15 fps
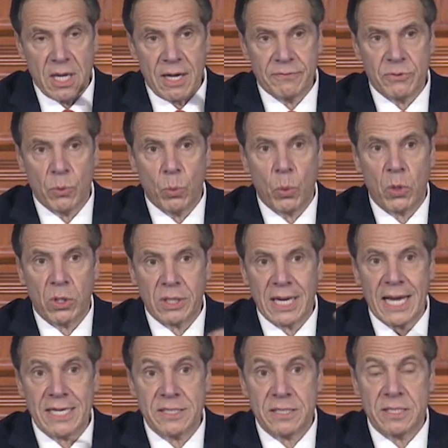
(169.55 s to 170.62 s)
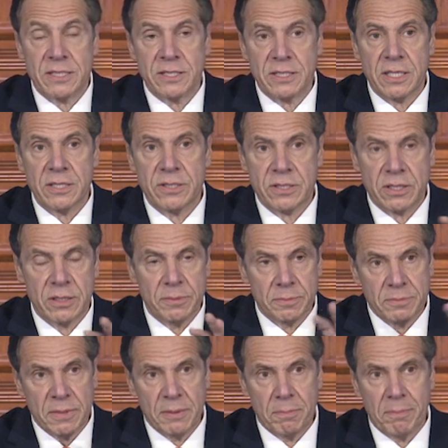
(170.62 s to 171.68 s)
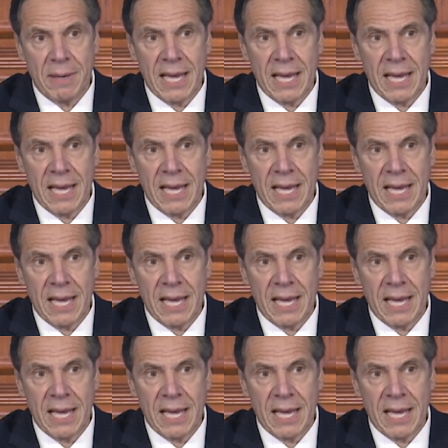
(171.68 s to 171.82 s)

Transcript: have to work as a system and